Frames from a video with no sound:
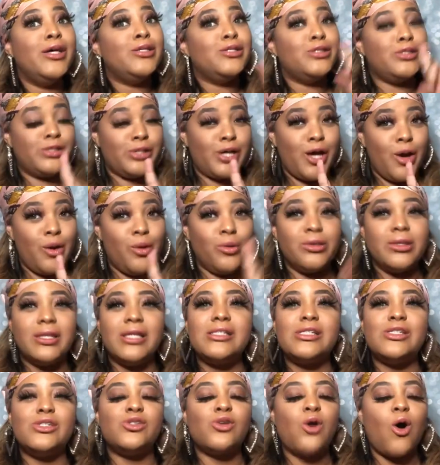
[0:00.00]
So
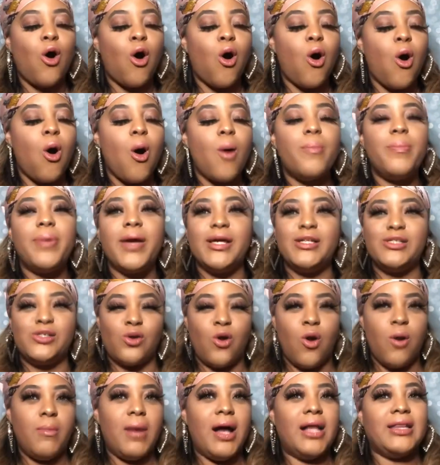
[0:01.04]
this is all based
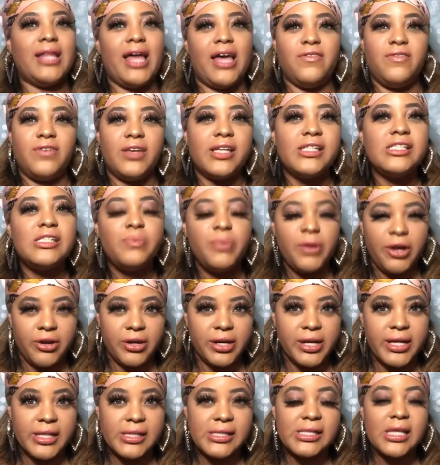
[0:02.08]
on my life
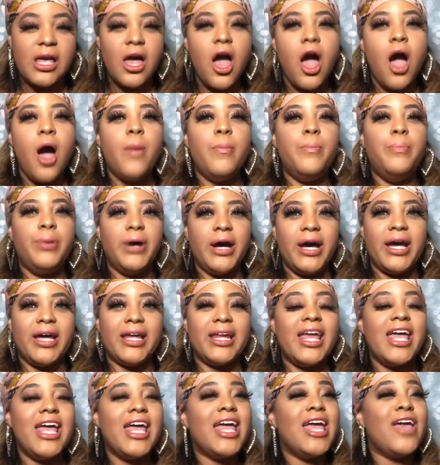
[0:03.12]
experience.
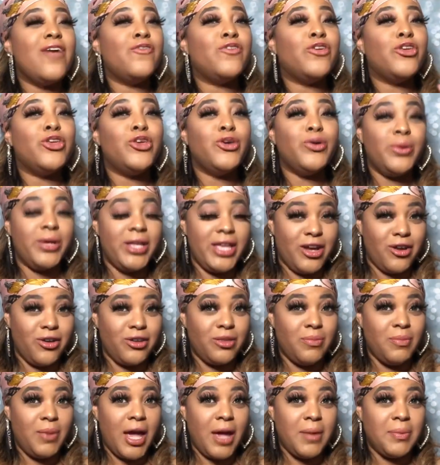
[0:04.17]
But if you hear
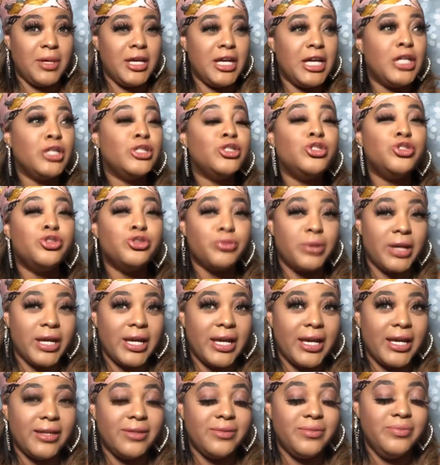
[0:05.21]
the baby
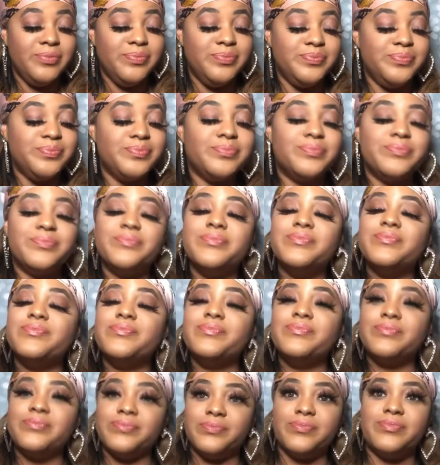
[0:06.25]
drinking,
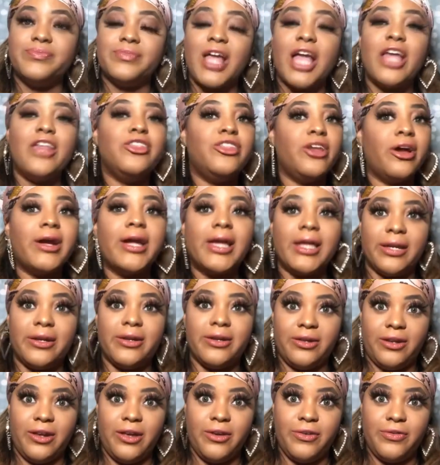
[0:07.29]
they're getting
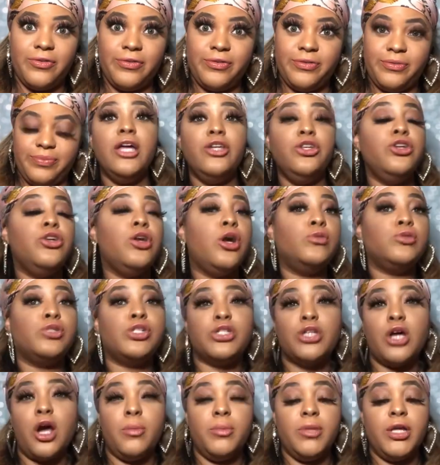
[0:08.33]
enough. You know,
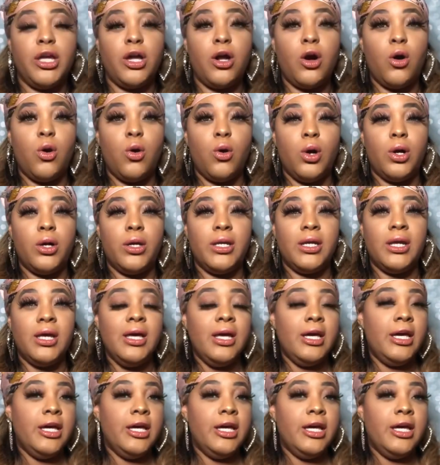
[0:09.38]
determining on